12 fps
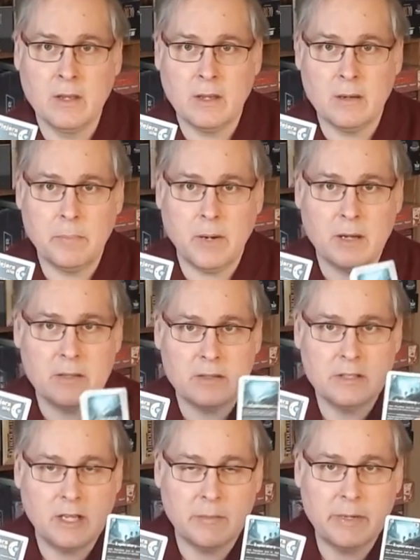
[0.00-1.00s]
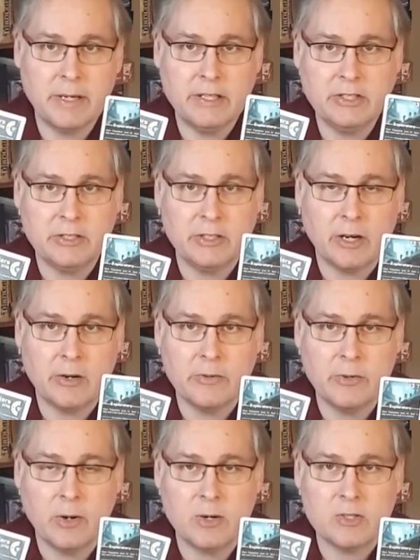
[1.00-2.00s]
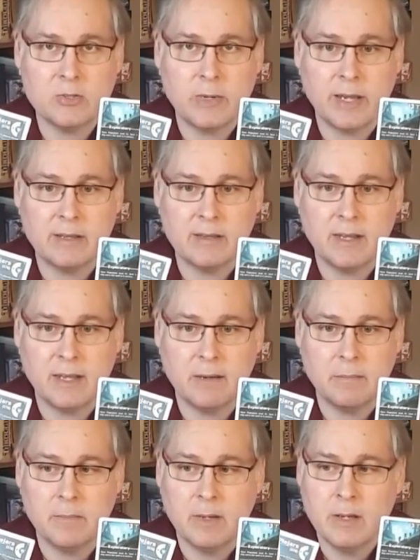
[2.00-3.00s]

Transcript: upon the domination card you also get then.